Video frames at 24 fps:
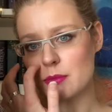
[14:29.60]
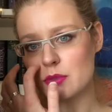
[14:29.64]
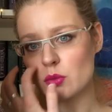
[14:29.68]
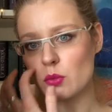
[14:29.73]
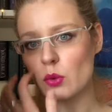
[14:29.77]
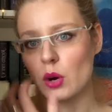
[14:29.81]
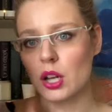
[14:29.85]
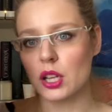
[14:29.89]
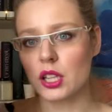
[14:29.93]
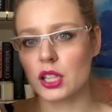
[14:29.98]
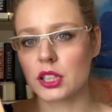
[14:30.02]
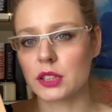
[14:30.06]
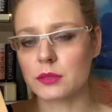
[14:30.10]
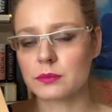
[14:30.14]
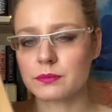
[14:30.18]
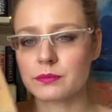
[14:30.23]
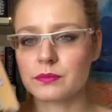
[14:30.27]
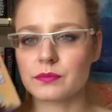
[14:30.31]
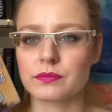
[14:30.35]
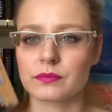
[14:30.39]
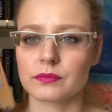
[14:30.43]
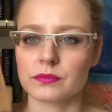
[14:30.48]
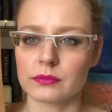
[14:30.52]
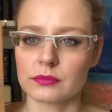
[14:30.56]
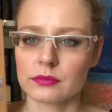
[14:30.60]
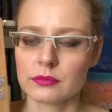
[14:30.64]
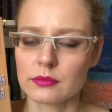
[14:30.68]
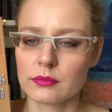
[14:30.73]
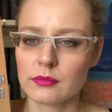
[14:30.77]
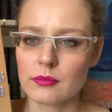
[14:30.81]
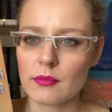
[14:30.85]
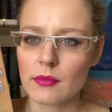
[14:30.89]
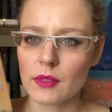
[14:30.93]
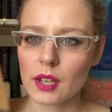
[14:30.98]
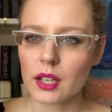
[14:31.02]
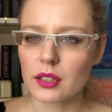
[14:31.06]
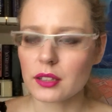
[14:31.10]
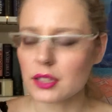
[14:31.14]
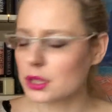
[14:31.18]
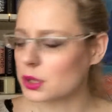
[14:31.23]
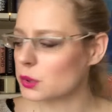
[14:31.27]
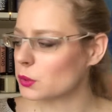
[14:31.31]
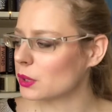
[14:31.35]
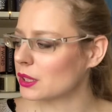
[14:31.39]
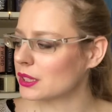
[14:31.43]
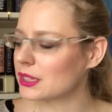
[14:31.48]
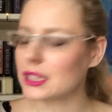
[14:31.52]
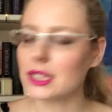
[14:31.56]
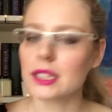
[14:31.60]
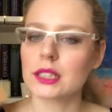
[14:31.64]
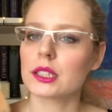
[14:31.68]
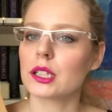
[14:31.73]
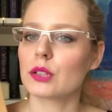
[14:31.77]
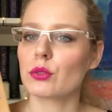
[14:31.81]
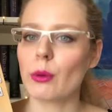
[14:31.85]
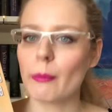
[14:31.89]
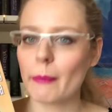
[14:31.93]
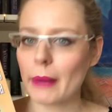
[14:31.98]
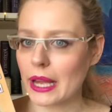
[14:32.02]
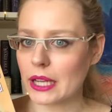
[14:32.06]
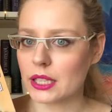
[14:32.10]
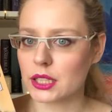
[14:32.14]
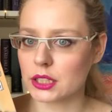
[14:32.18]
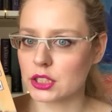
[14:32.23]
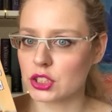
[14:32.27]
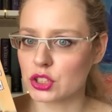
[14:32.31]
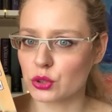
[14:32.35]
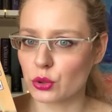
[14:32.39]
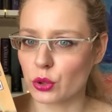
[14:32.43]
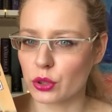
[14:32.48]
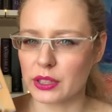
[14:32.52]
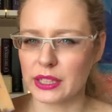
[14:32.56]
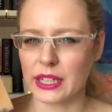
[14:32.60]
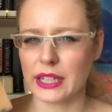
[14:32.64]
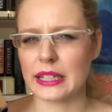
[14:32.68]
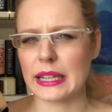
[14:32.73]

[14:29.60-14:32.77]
Waller. This one is a romantic story,